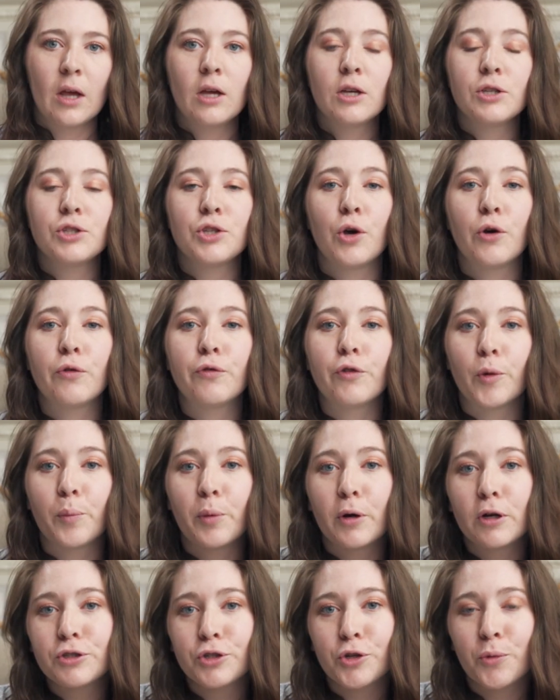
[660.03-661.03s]
So for
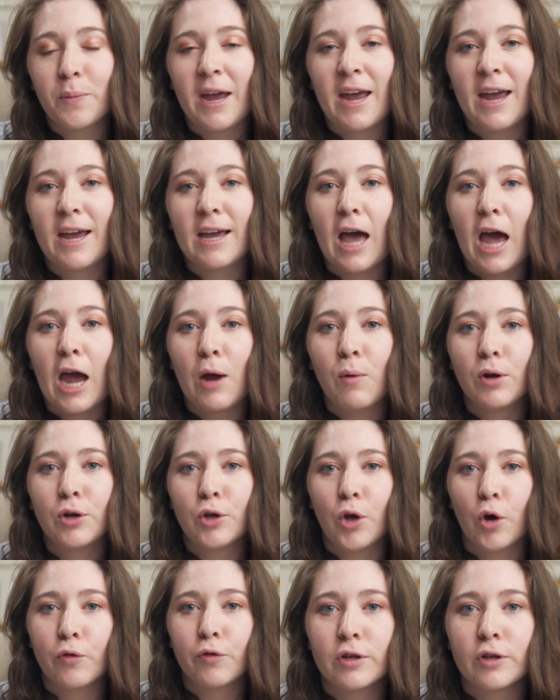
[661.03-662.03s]
purse or bag, I would
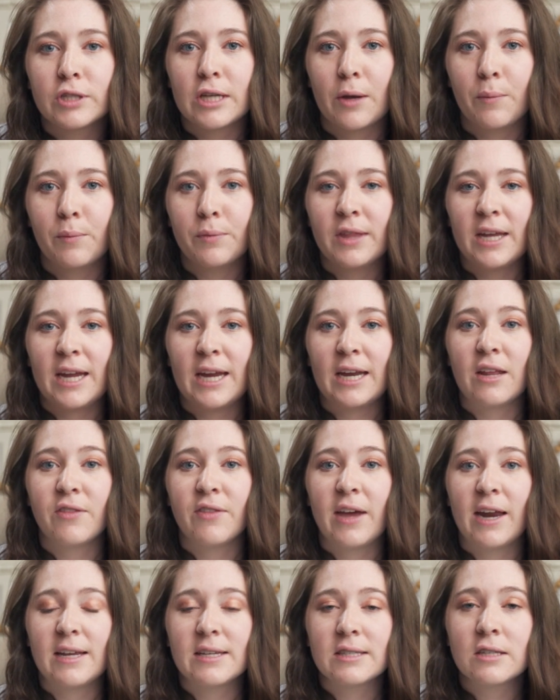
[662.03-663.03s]
go something
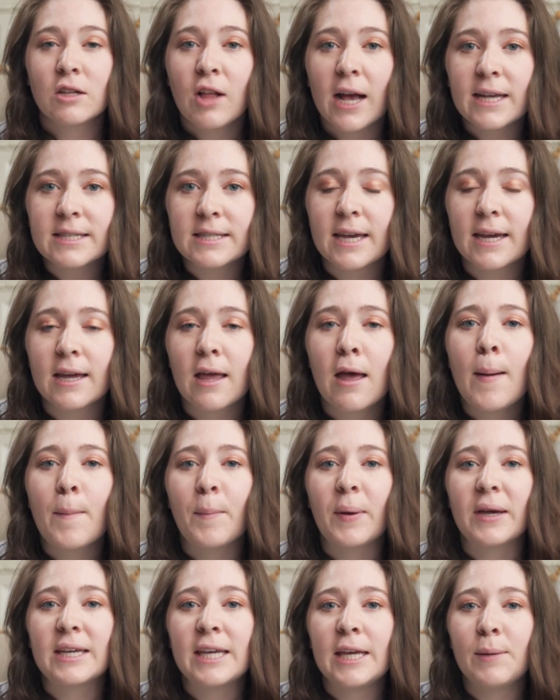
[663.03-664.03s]
that is classic,
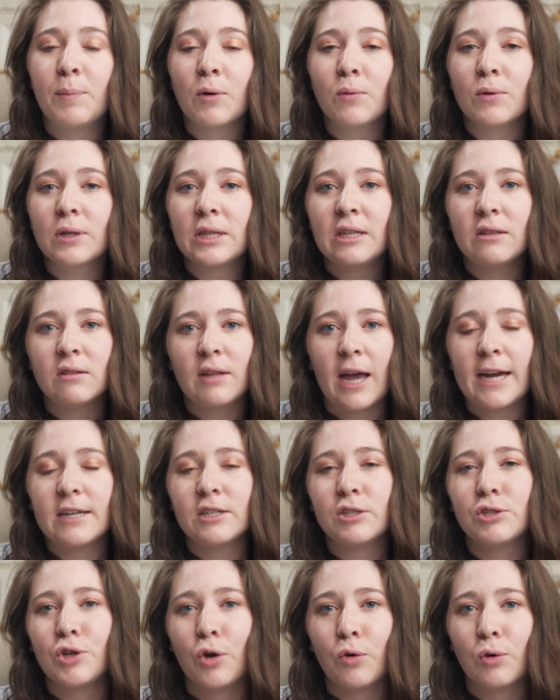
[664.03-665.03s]
but keep it really
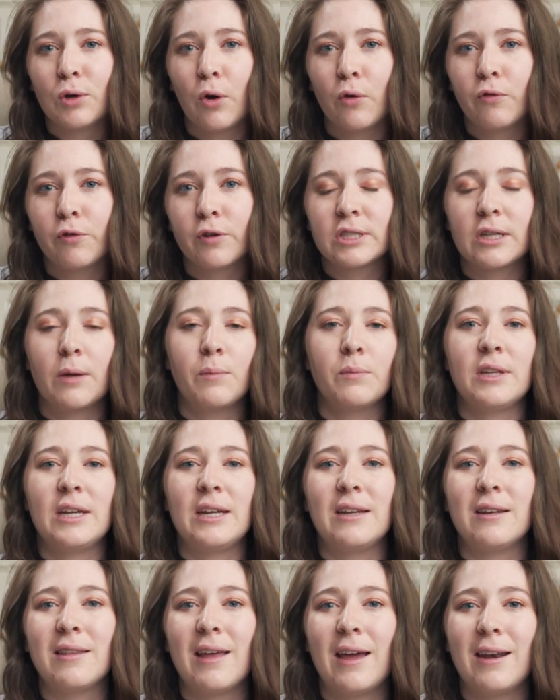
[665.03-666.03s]
light. Don't go for
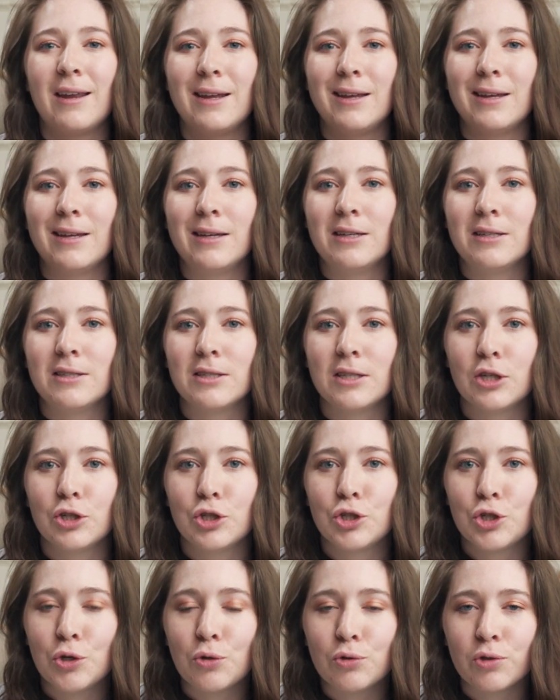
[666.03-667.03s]
something that is
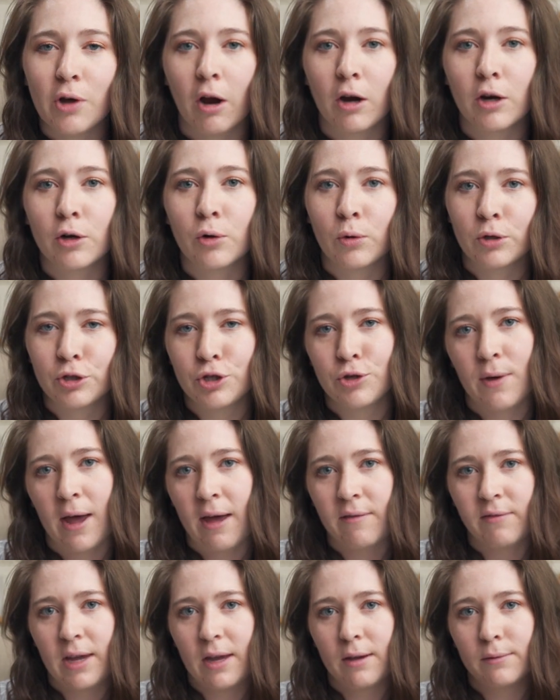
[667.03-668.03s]
too dark or too
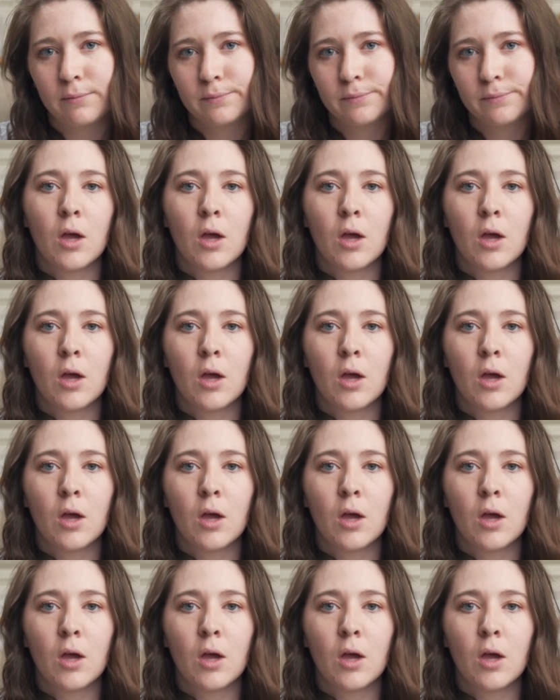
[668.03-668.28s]
heavy.